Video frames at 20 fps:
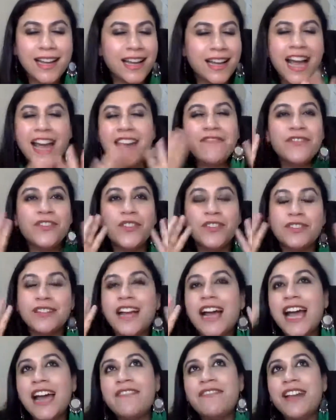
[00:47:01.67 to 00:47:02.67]
I have
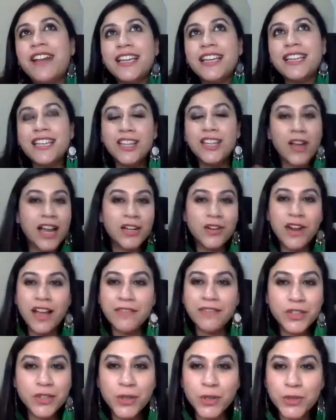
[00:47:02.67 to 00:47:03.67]
I don't have
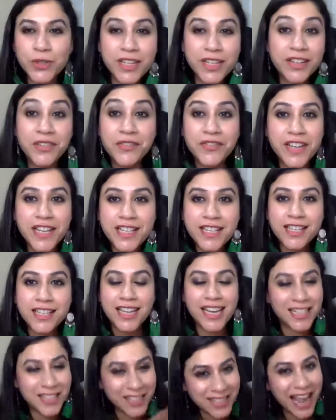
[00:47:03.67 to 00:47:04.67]
to go to an university.
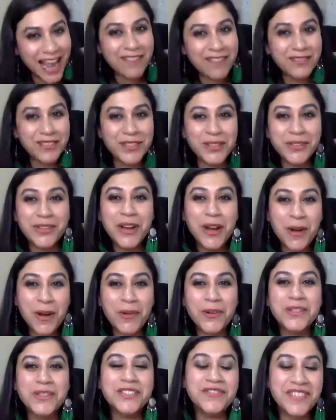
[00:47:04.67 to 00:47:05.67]
I just have to
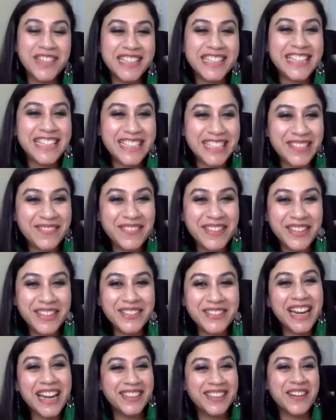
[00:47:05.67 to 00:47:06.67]
host VCTV to get